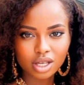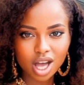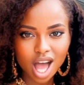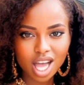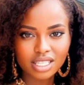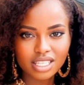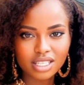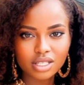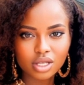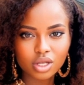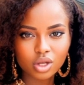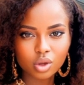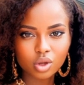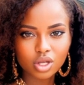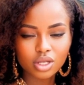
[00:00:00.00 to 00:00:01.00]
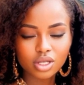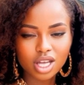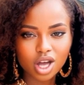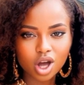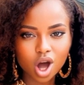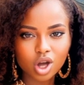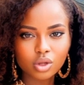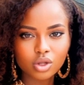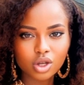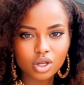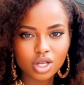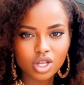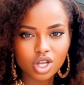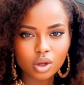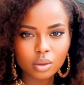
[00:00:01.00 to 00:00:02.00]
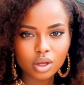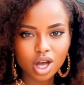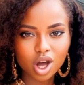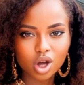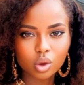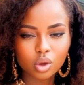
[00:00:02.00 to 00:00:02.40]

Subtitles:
as institutions like Harvard determine how